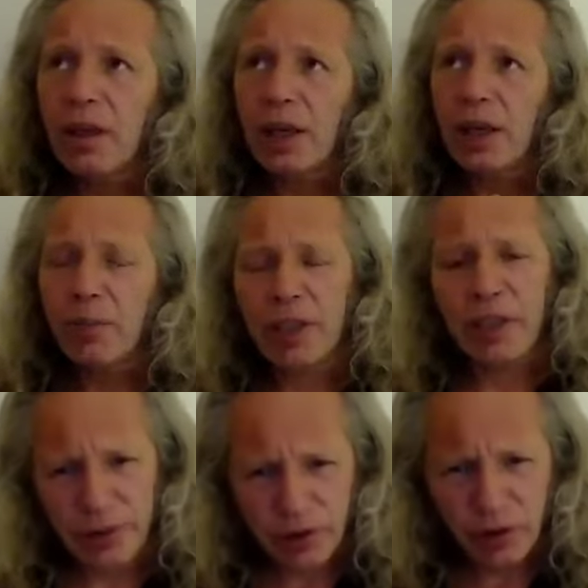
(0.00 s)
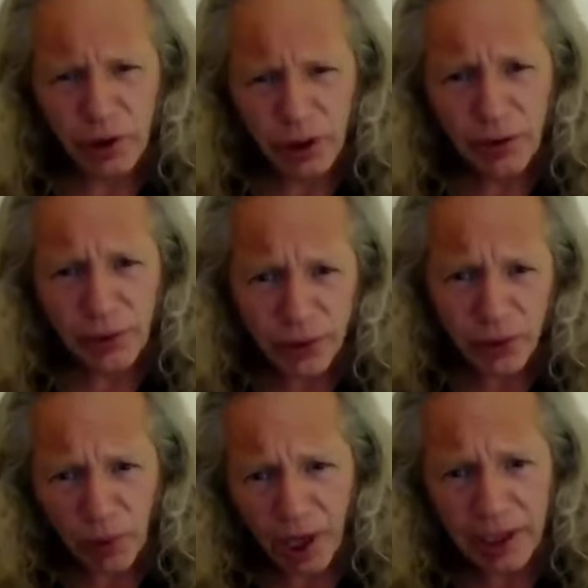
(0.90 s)
helping others not go through
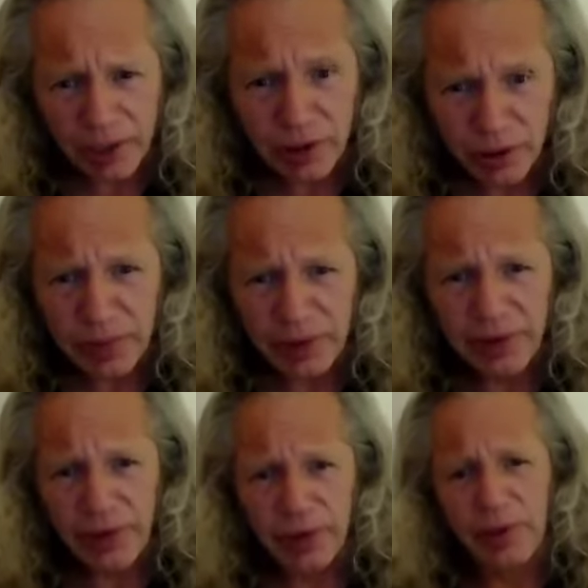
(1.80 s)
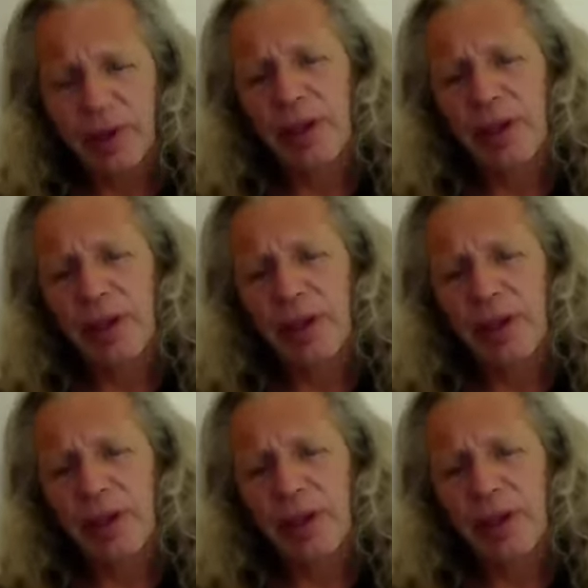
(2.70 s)
what I had just been through.